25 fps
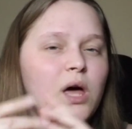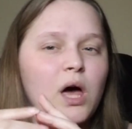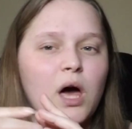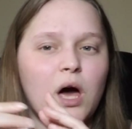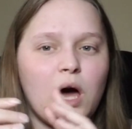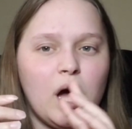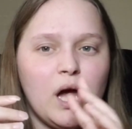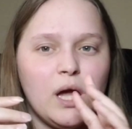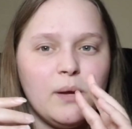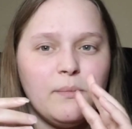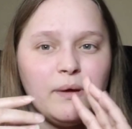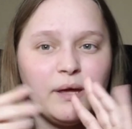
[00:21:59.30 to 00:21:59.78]

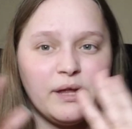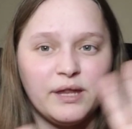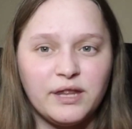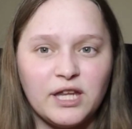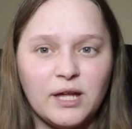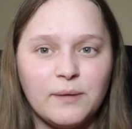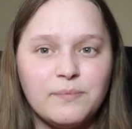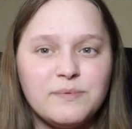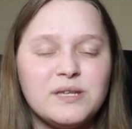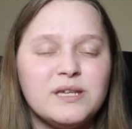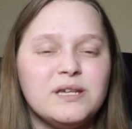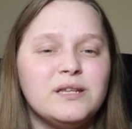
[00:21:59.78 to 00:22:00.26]
I'm
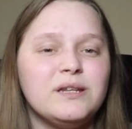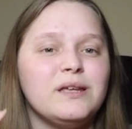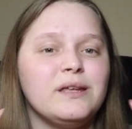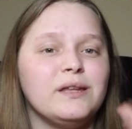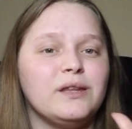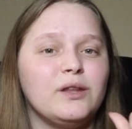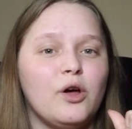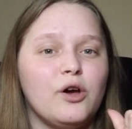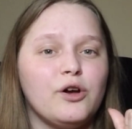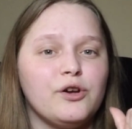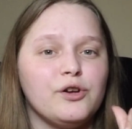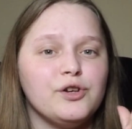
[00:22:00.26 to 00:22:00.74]
accepting
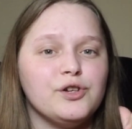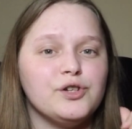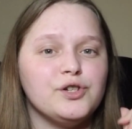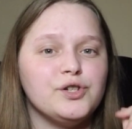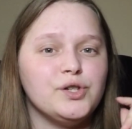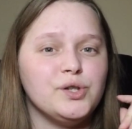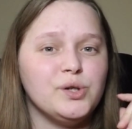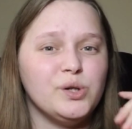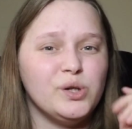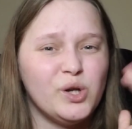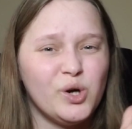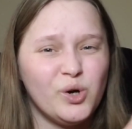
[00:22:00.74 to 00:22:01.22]
as long
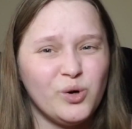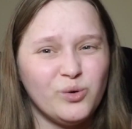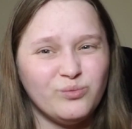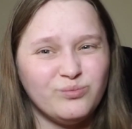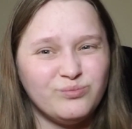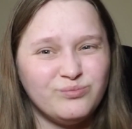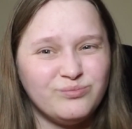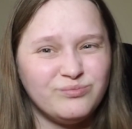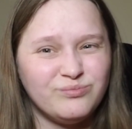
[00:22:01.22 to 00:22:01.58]
as you don't